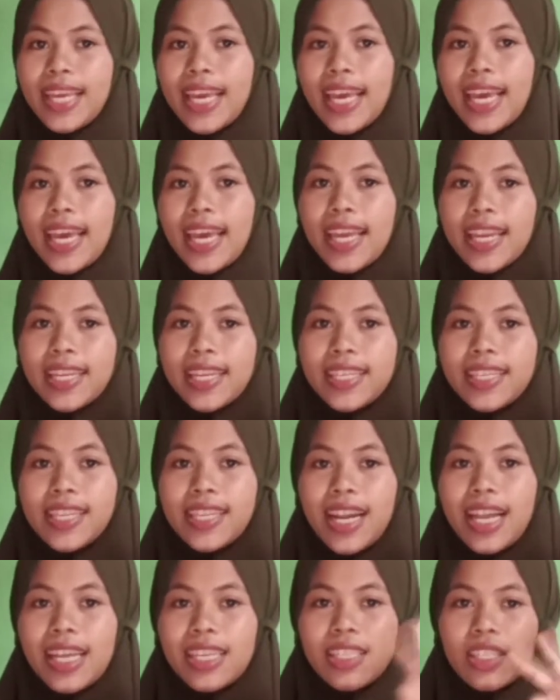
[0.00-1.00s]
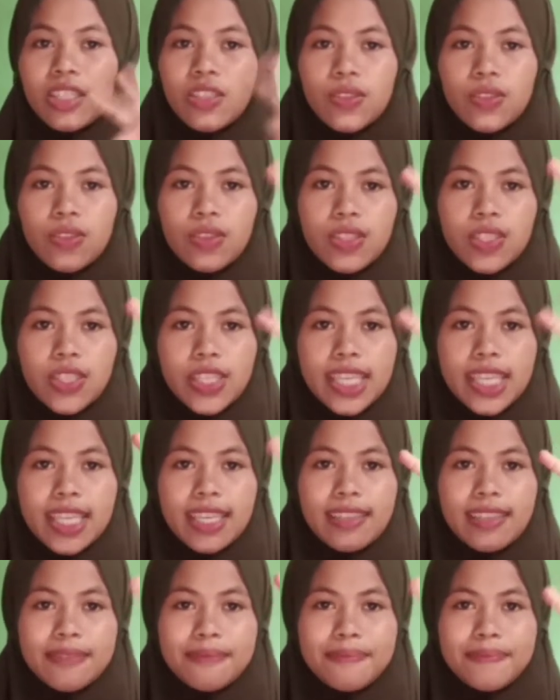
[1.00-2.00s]
And the last
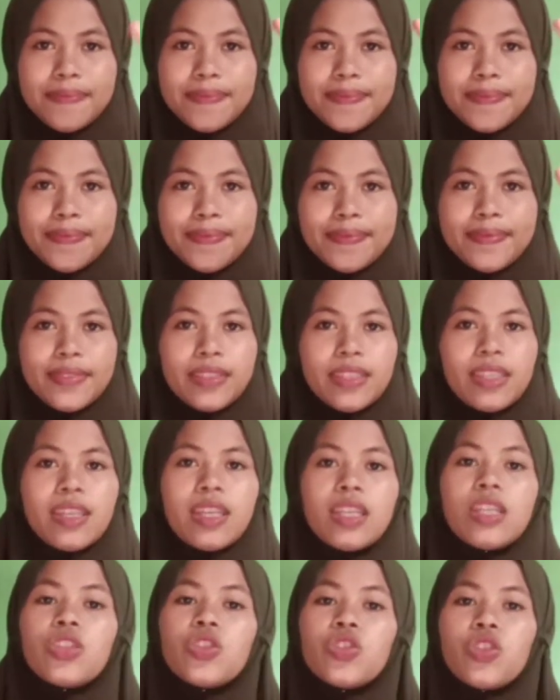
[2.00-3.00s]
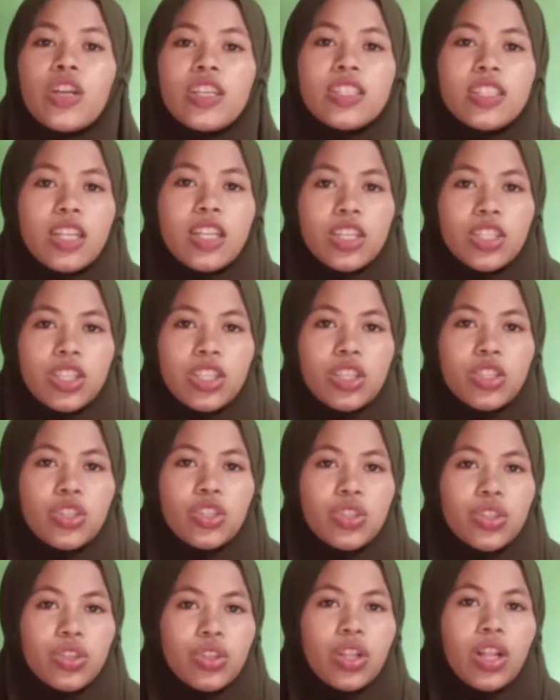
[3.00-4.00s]
three, the translation
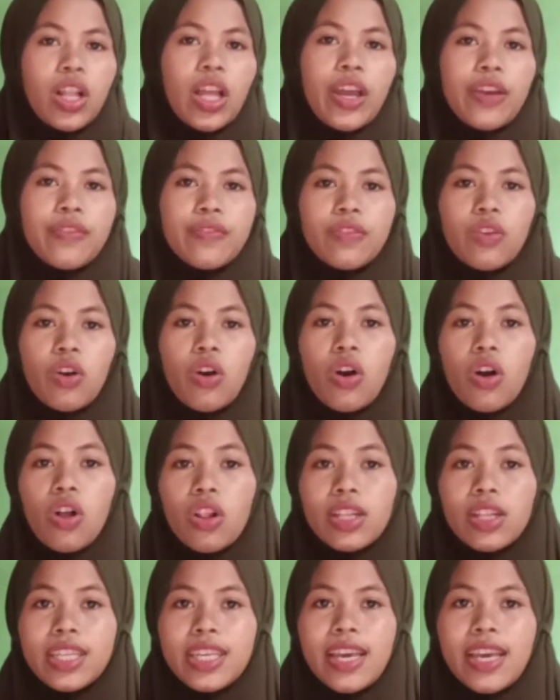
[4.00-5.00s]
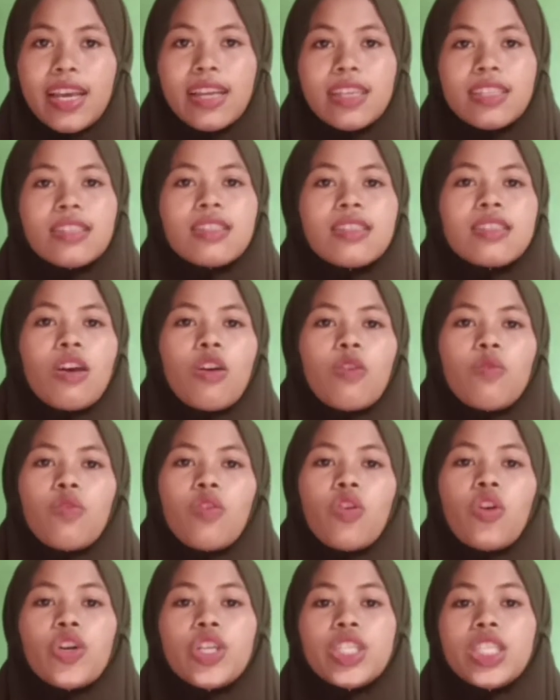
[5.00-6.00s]
should have all the S of
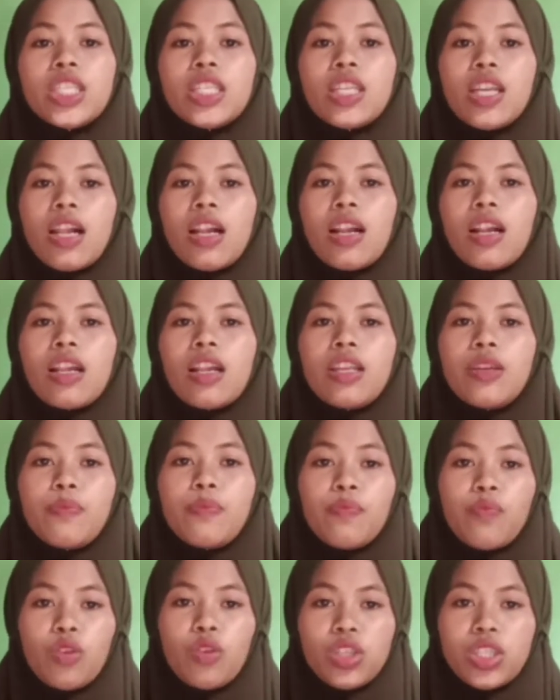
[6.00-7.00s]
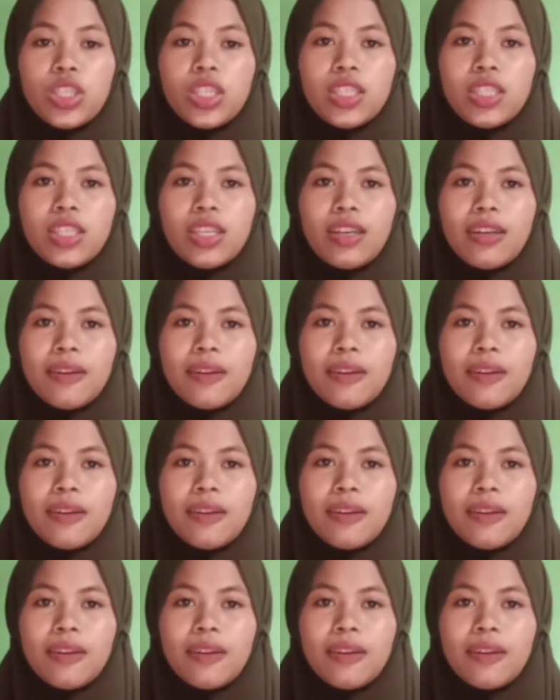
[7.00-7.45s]
original in position.